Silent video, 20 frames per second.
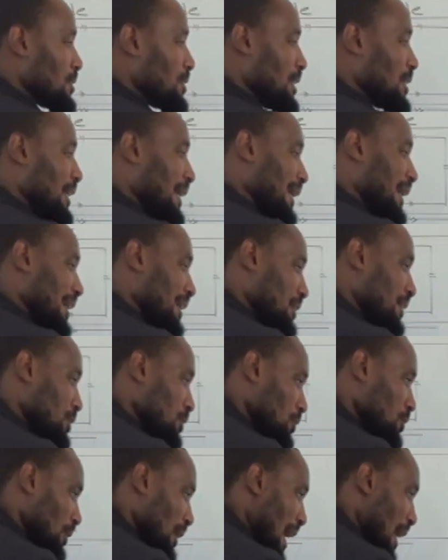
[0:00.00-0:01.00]
and
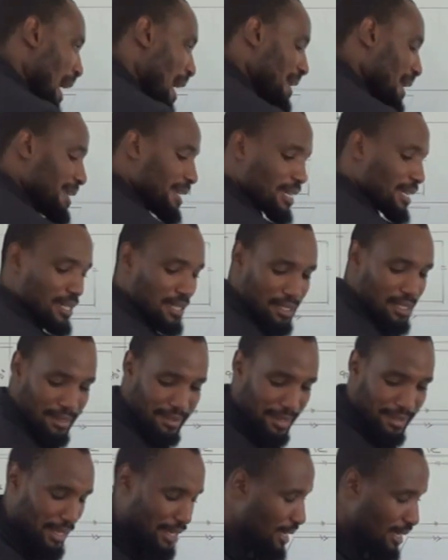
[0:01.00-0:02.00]
you add it
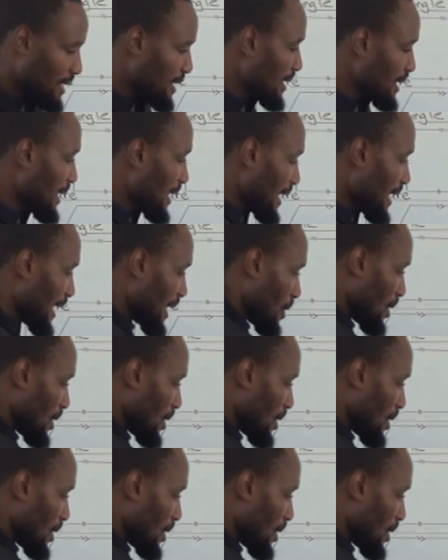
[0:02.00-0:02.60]
there. And